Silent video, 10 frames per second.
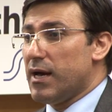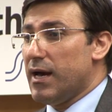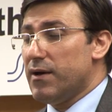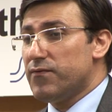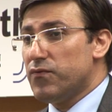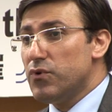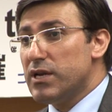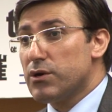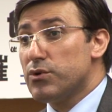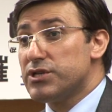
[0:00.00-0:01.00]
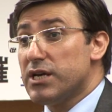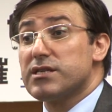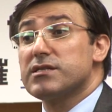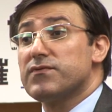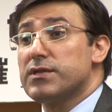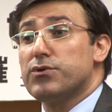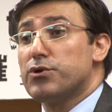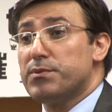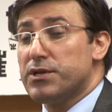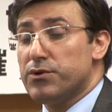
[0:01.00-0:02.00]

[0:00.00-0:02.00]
have full negotiations with the European